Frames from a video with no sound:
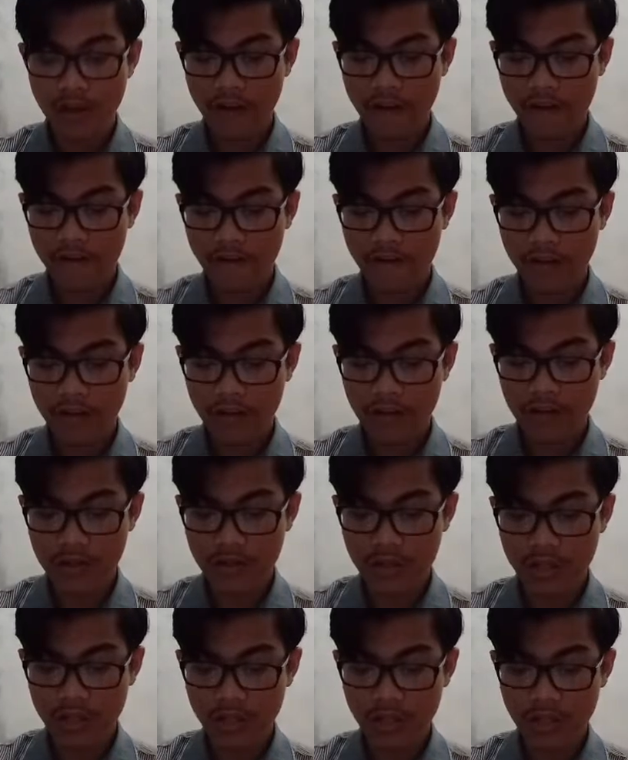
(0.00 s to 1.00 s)

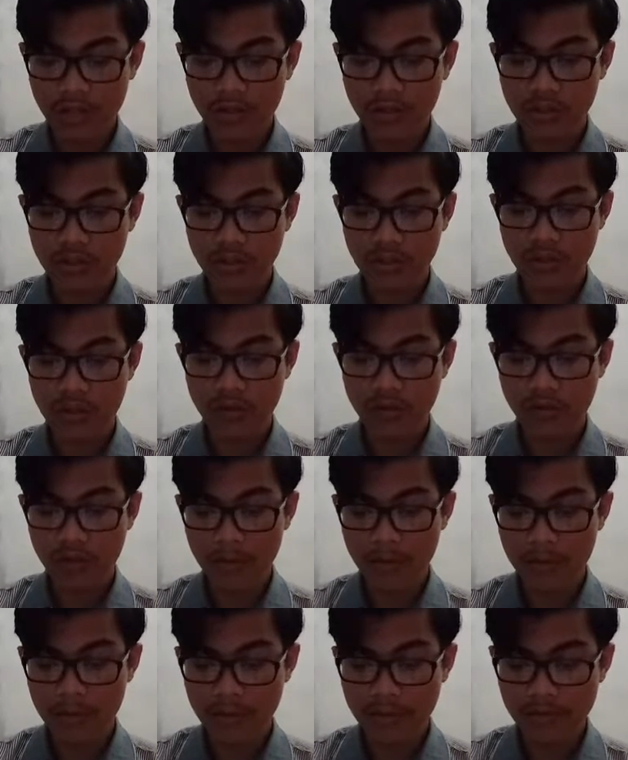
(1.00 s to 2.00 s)
after he looked the
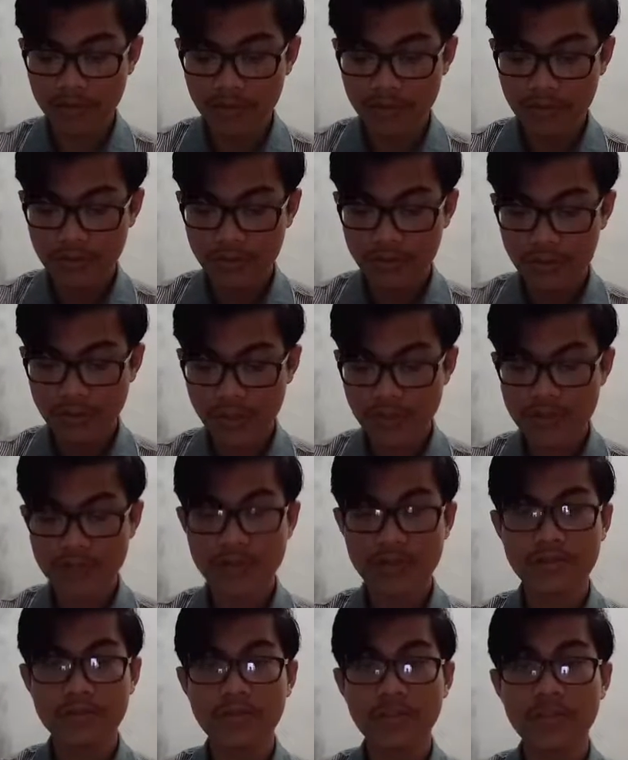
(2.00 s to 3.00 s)
woman
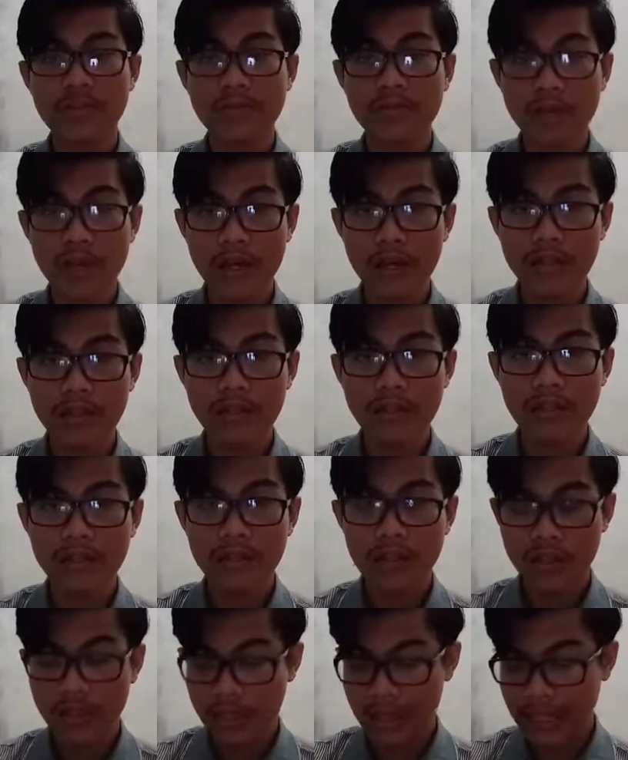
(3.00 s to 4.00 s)
dressed in black
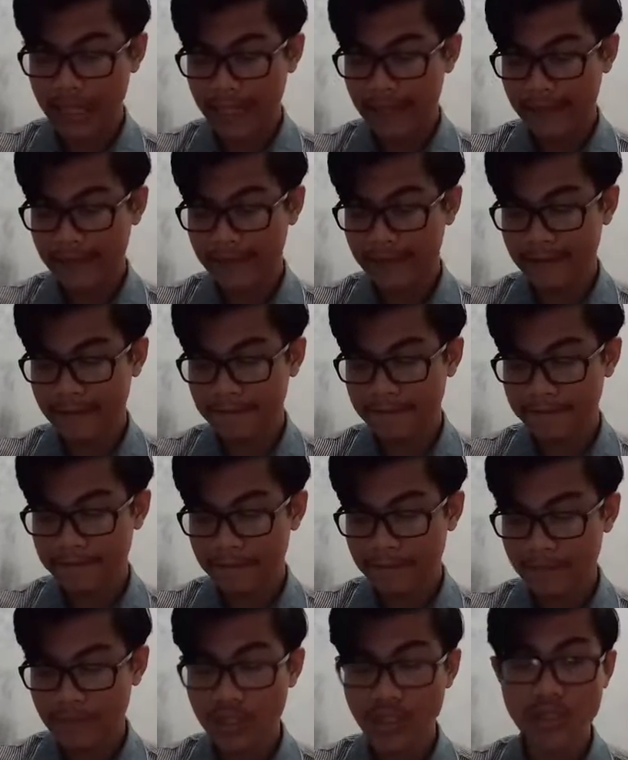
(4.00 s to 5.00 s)
in
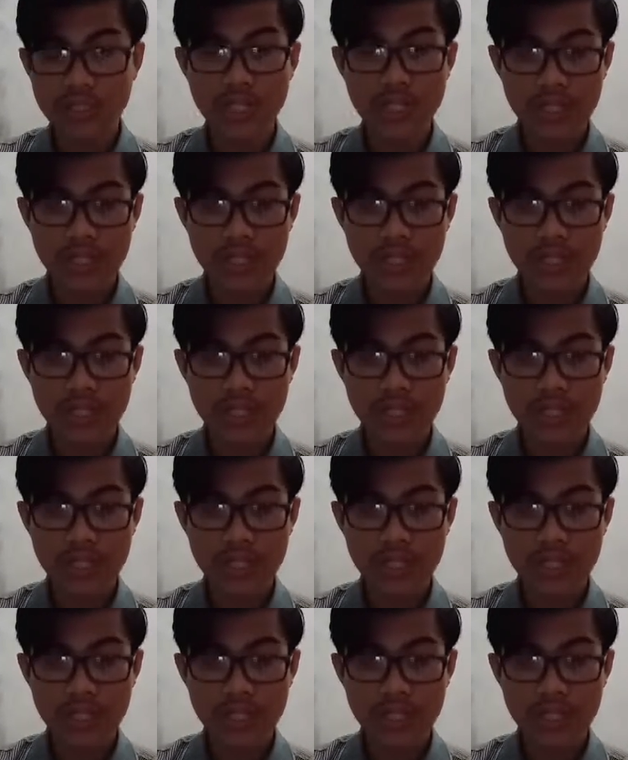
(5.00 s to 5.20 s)
the